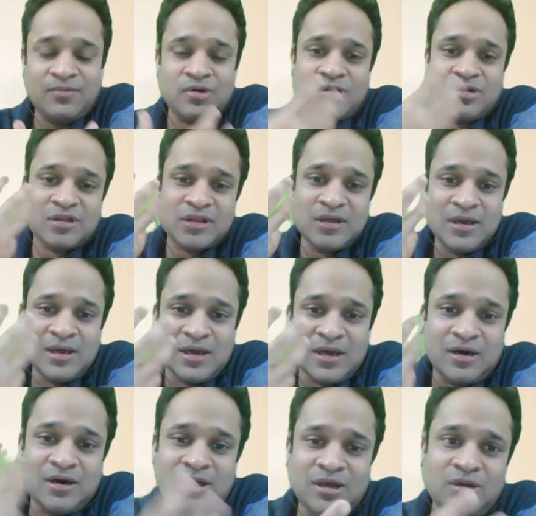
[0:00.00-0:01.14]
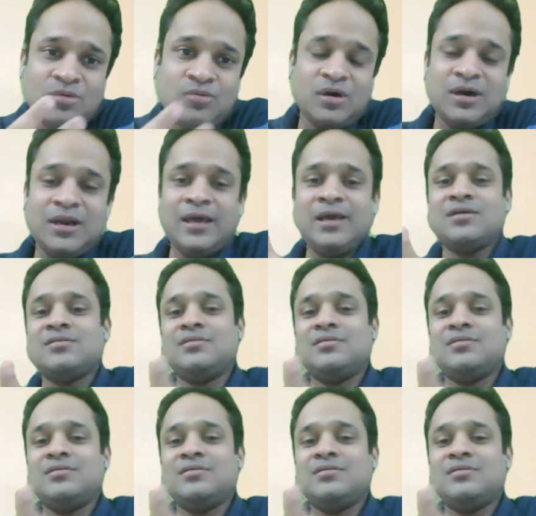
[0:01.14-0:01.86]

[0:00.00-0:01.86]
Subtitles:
Because earlier you were like